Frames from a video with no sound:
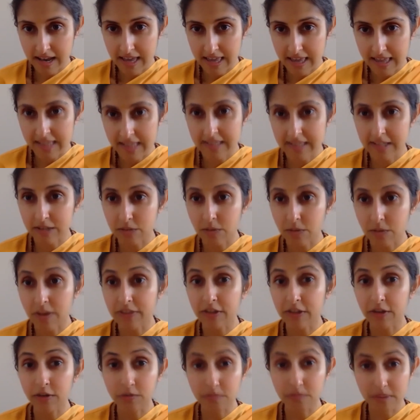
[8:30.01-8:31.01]
This is what
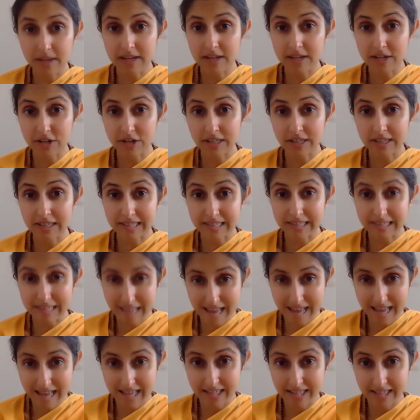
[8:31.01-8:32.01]
the Upanishad
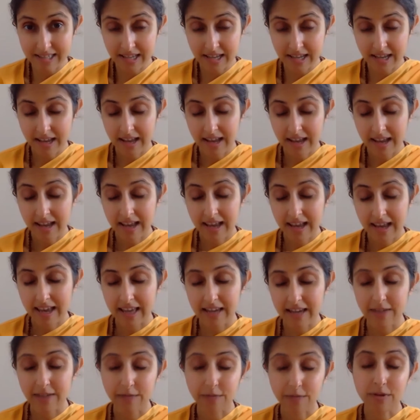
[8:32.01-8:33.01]
says.
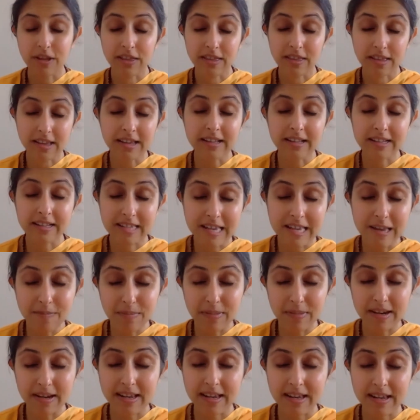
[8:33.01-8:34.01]
And if we think
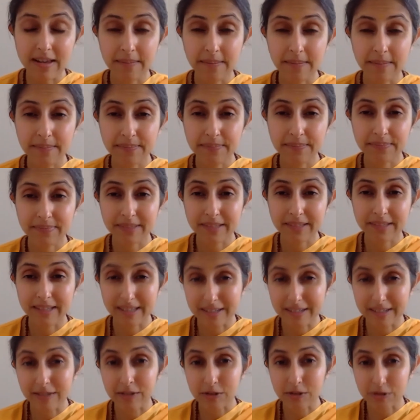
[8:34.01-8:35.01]
deeply, it
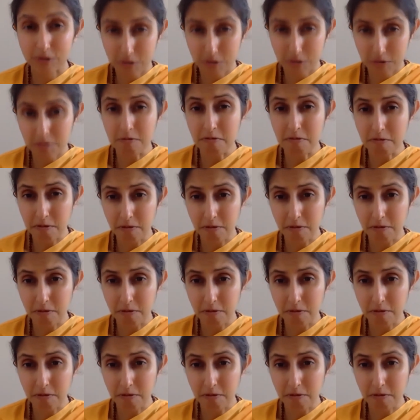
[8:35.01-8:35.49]
is true.